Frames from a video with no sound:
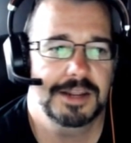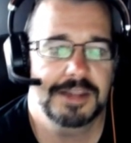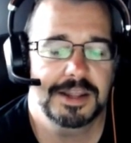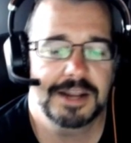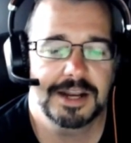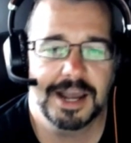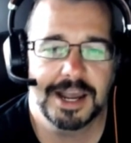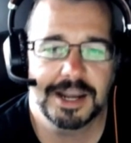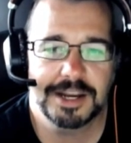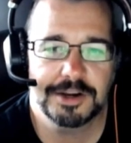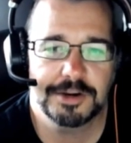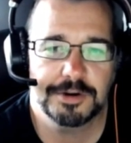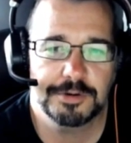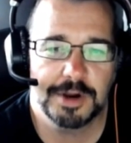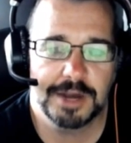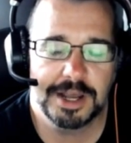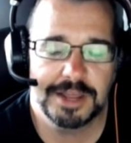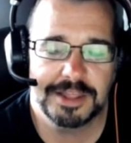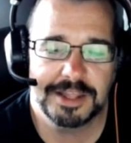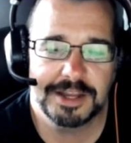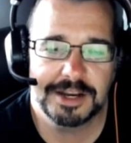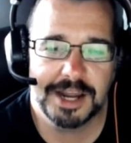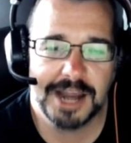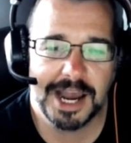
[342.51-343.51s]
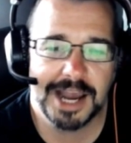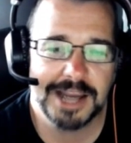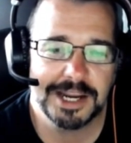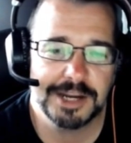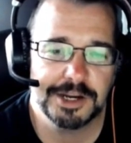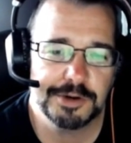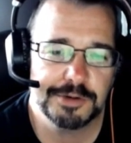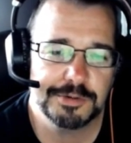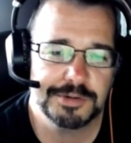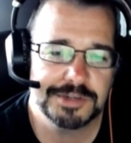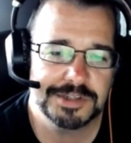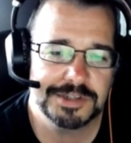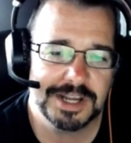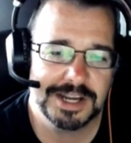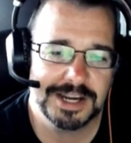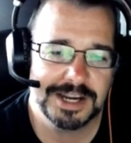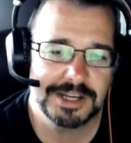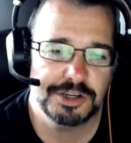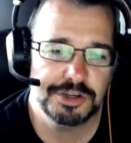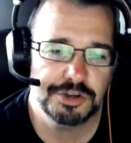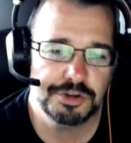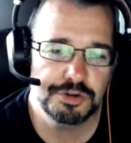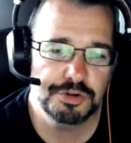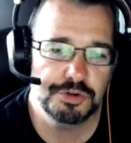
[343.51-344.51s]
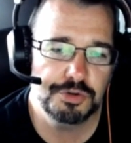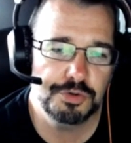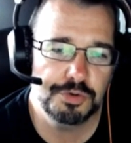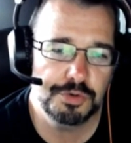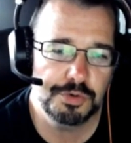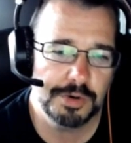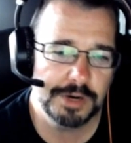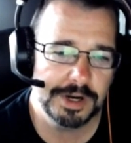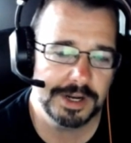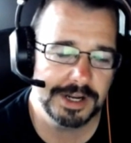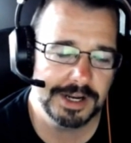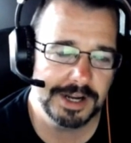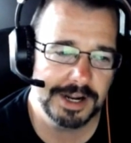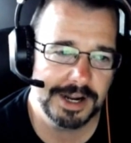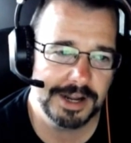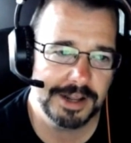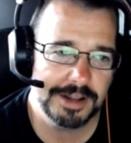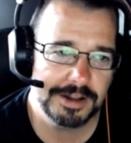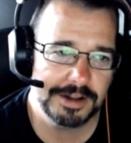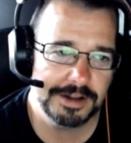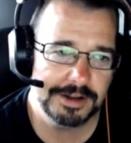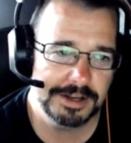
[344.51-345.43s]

then I go and then I go sign you and a,